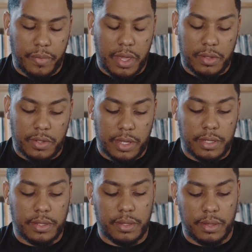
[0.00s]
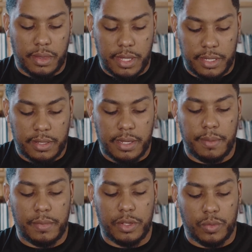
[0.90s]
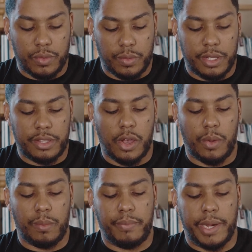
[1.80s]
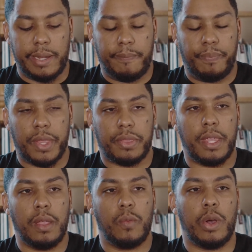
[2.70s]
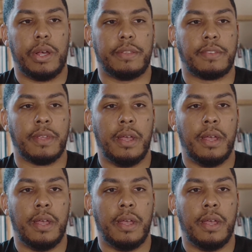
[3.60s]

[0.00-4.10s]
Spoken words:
This image was really dope, but the thing was,